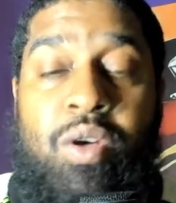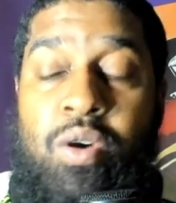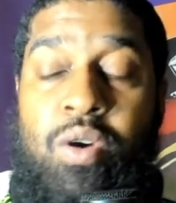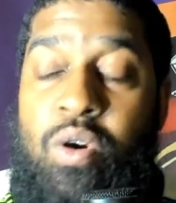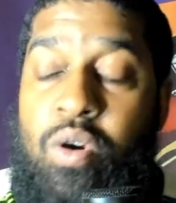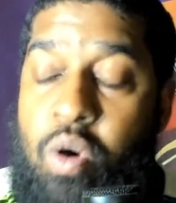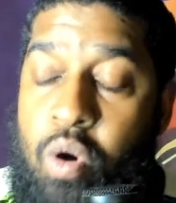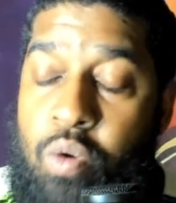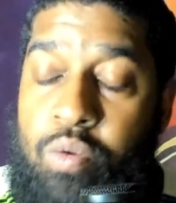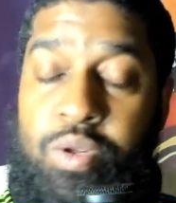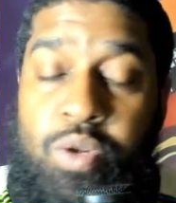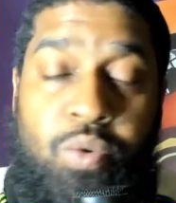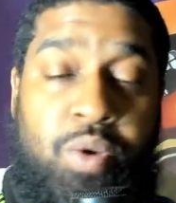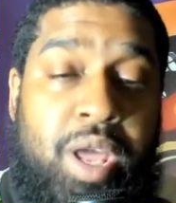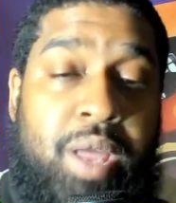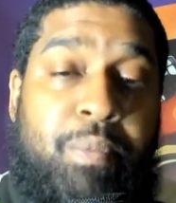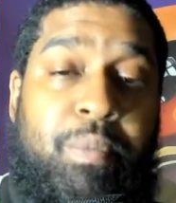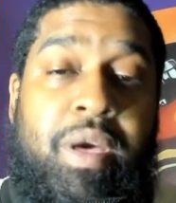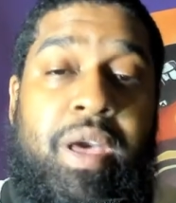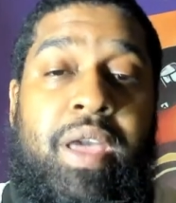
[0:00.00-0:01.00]
Who do
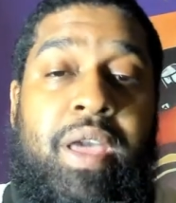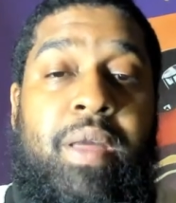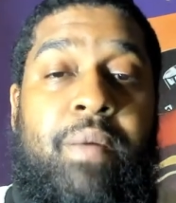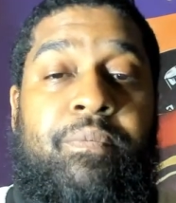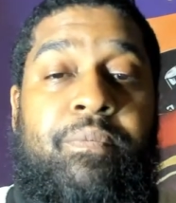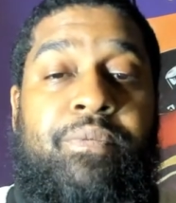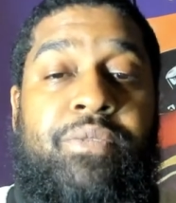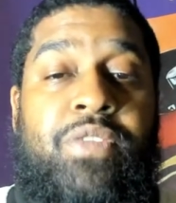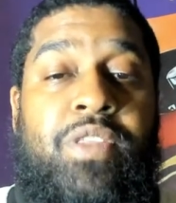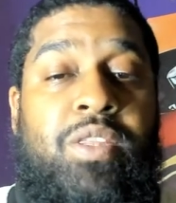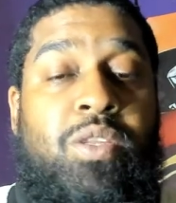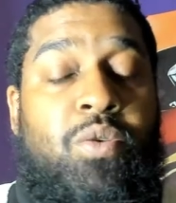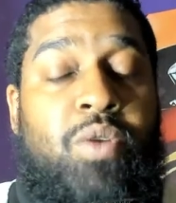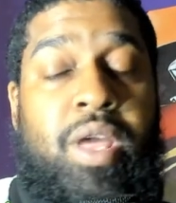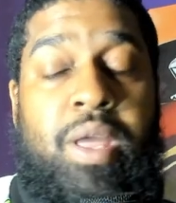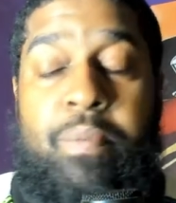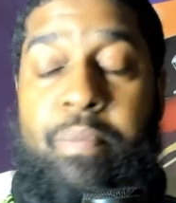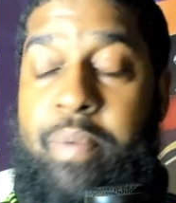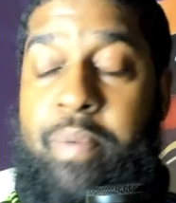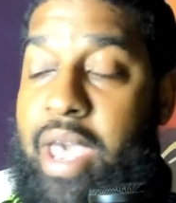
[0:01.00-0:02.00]
they pay? Do
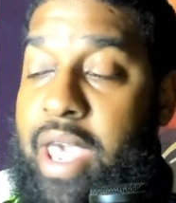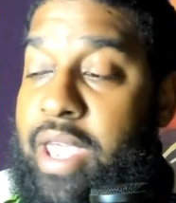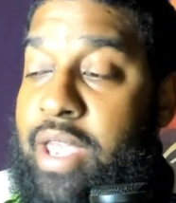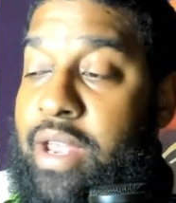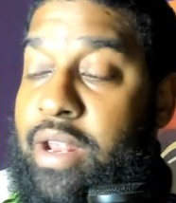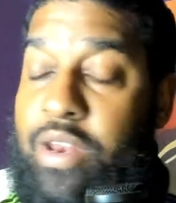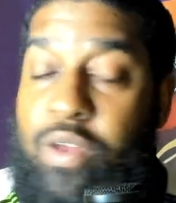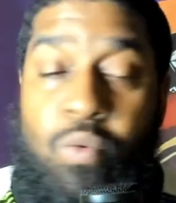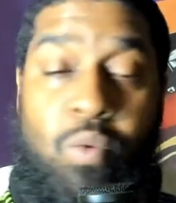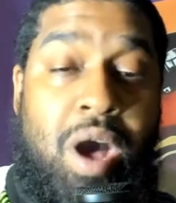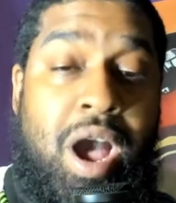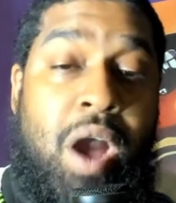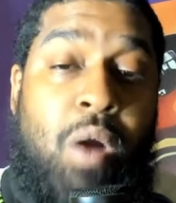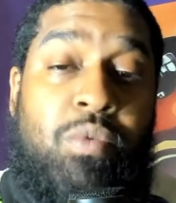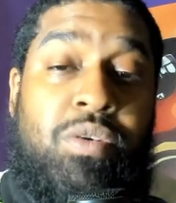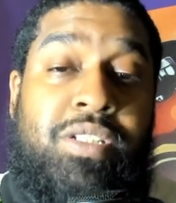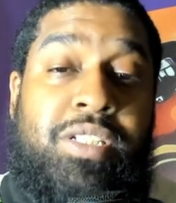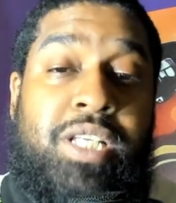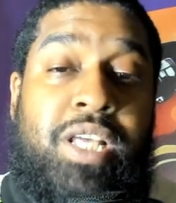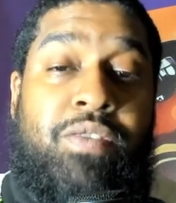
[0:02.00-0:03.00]
they pay the wide
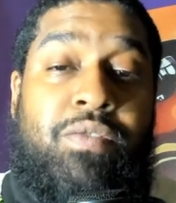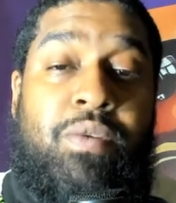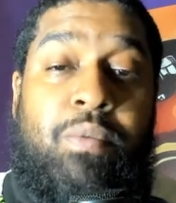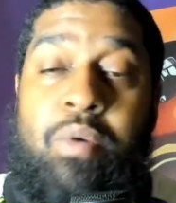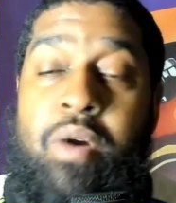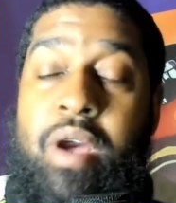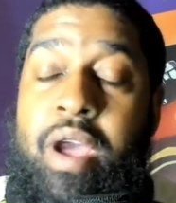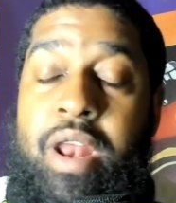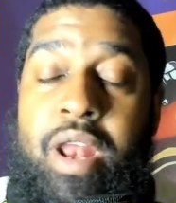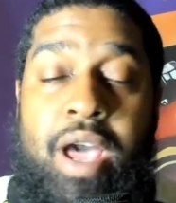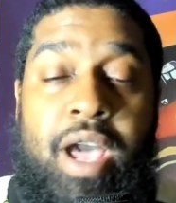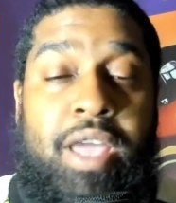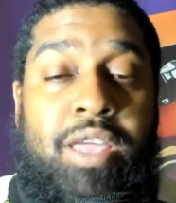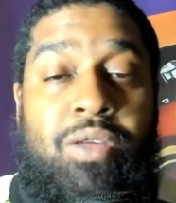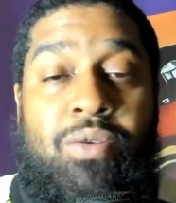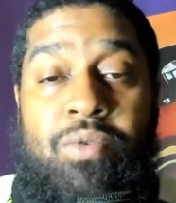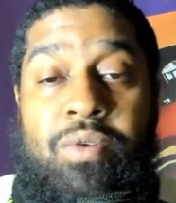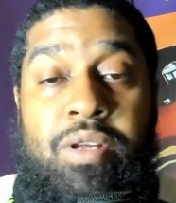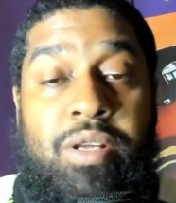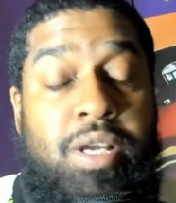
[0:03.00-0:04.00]
receiver, Brandon
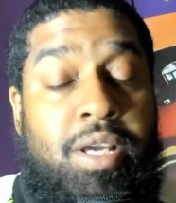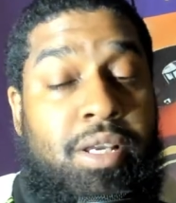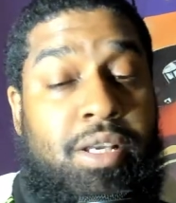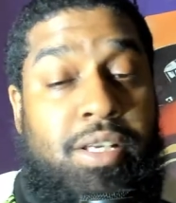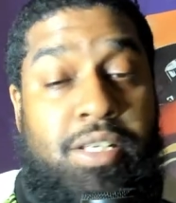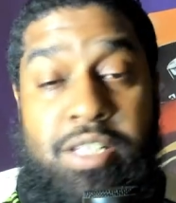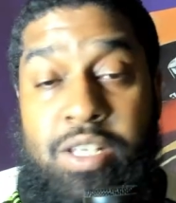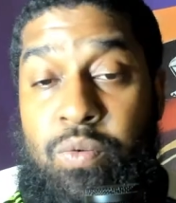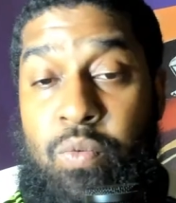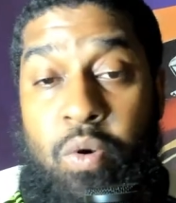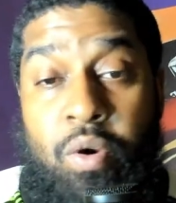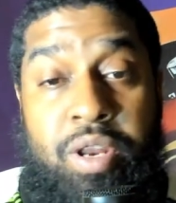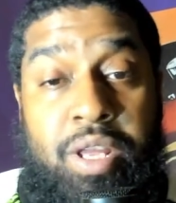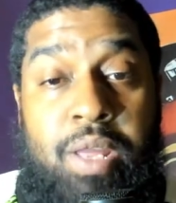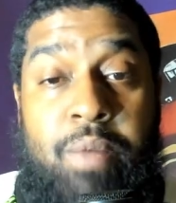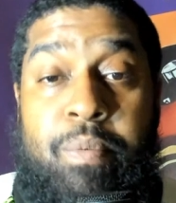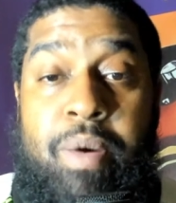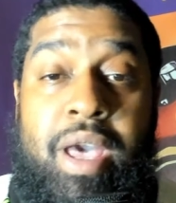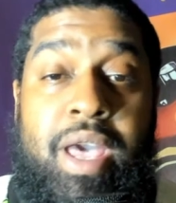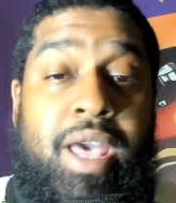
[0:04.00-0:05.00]
Aiyuk? Because he want to
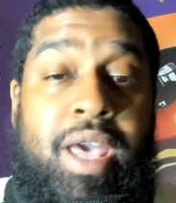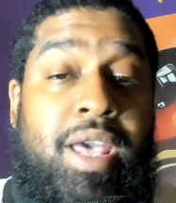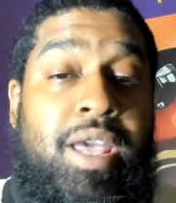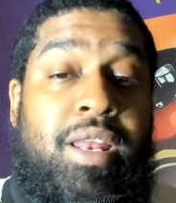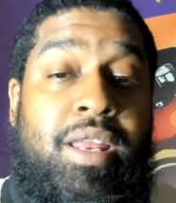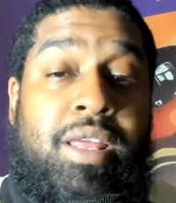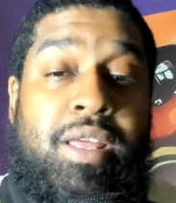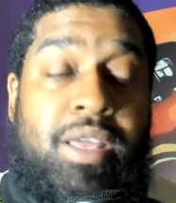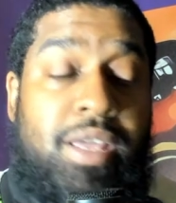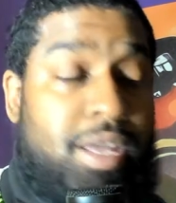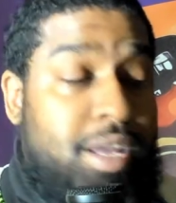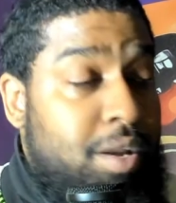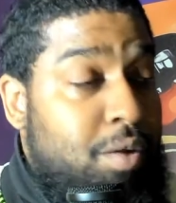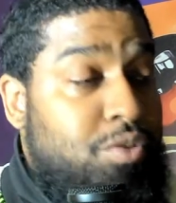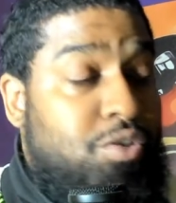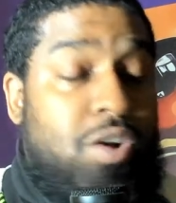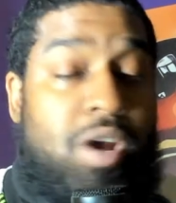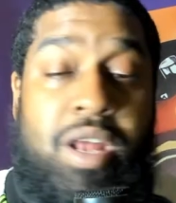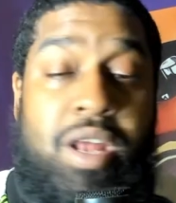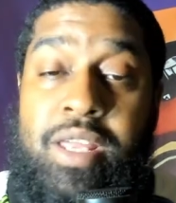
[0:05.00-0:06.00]
get paid. He
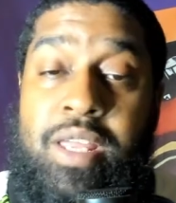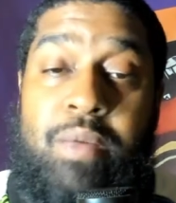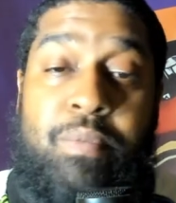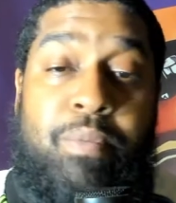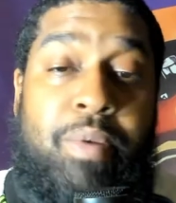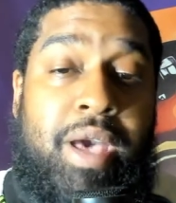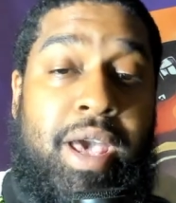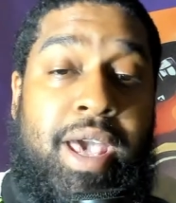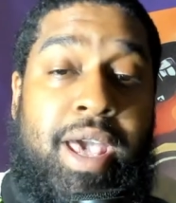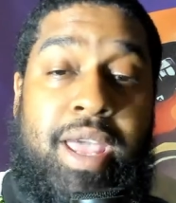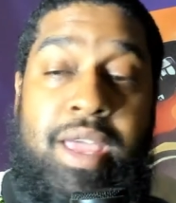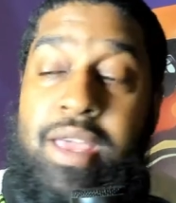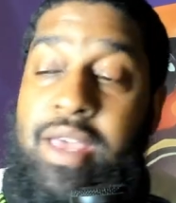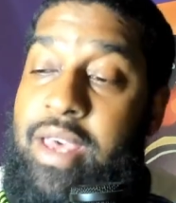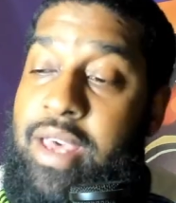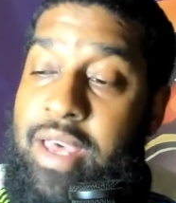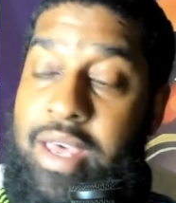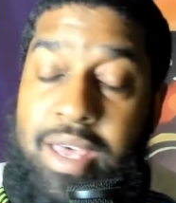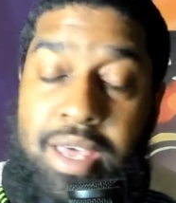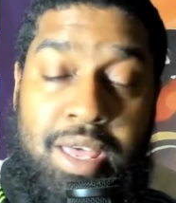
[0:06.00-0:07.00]
trying to get paid.
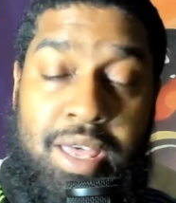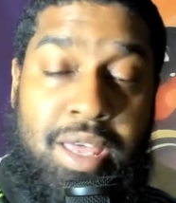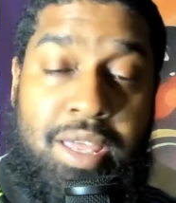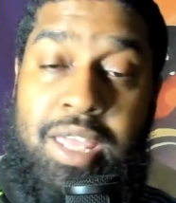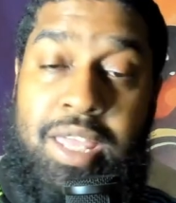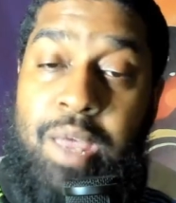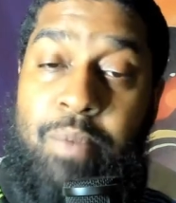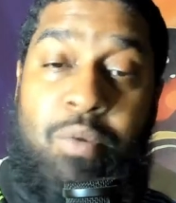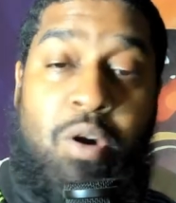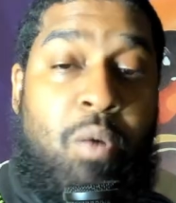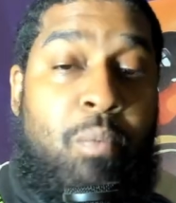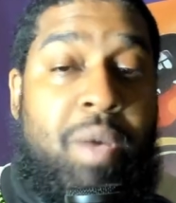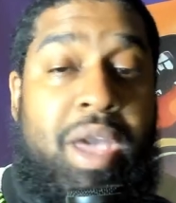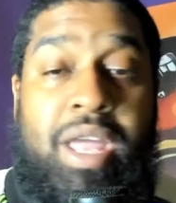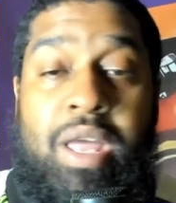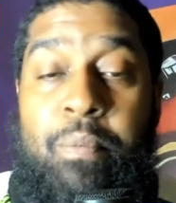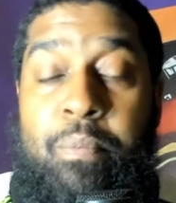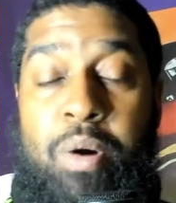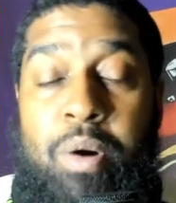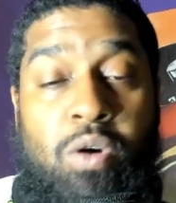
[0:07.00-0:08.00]
He keep on
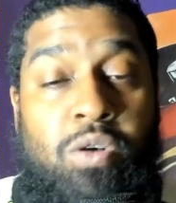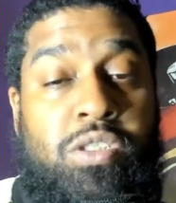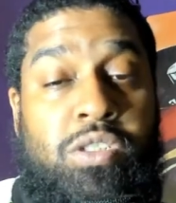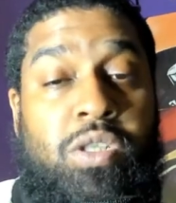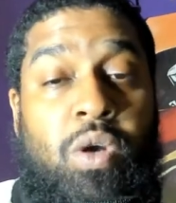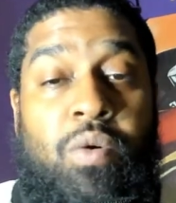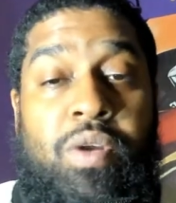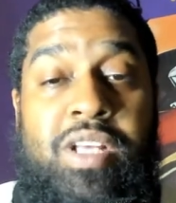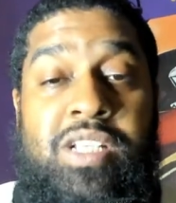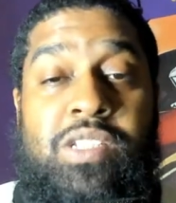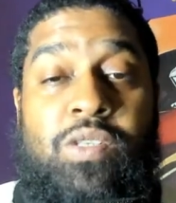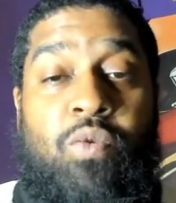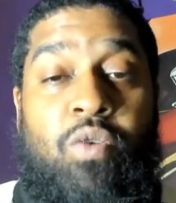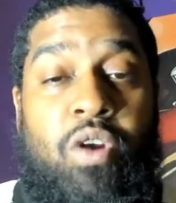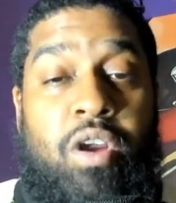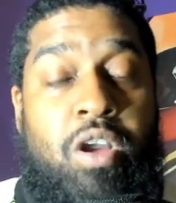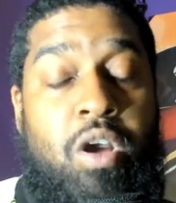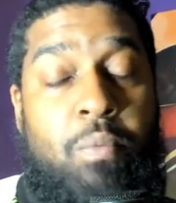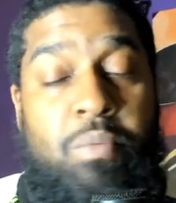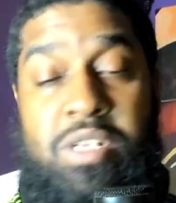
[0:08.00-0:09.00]
making posts on
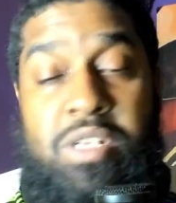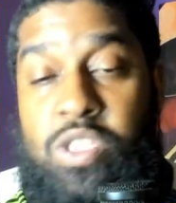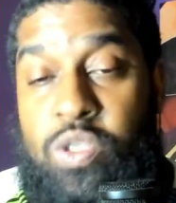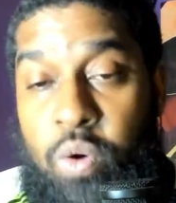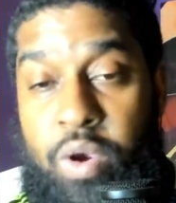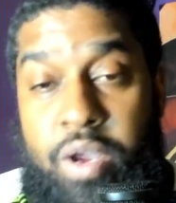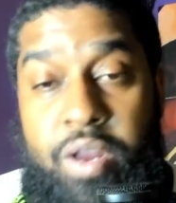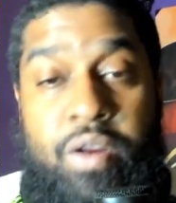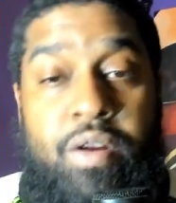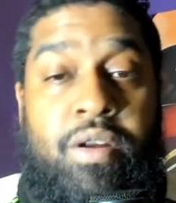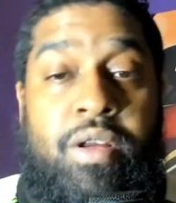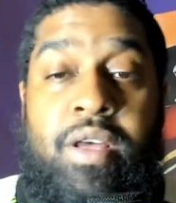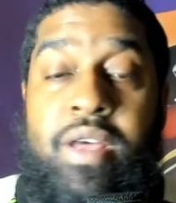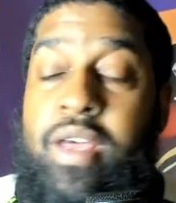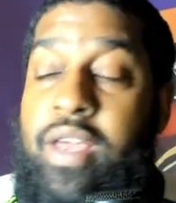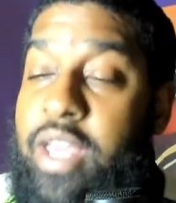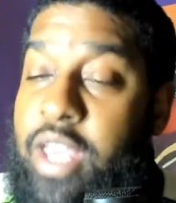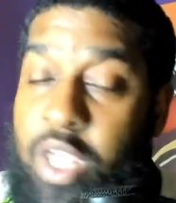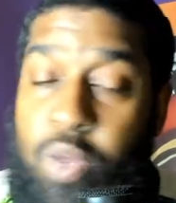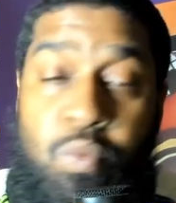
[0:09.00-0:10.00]
Instagram and Twitter.
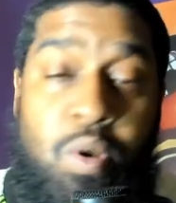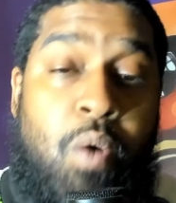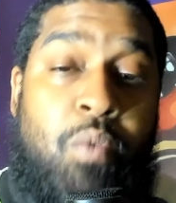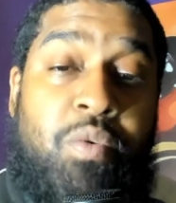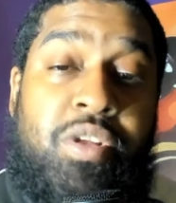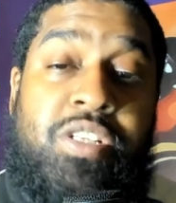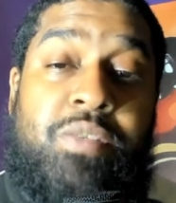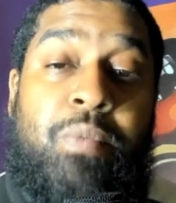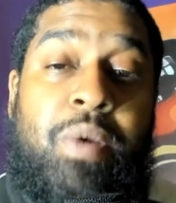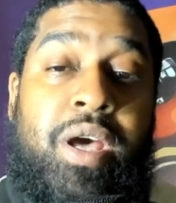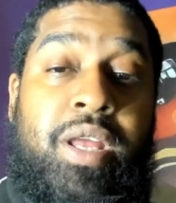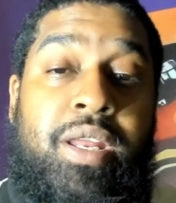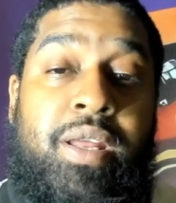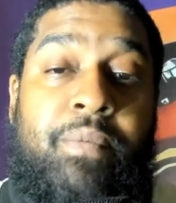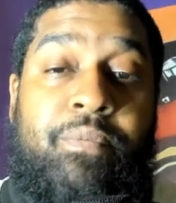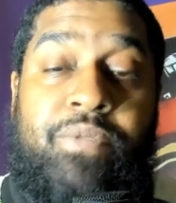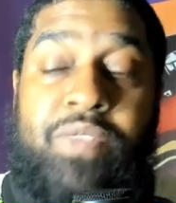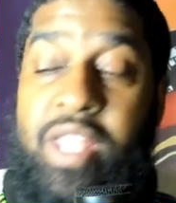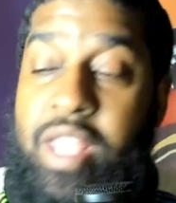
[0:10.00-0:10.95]
He want this money.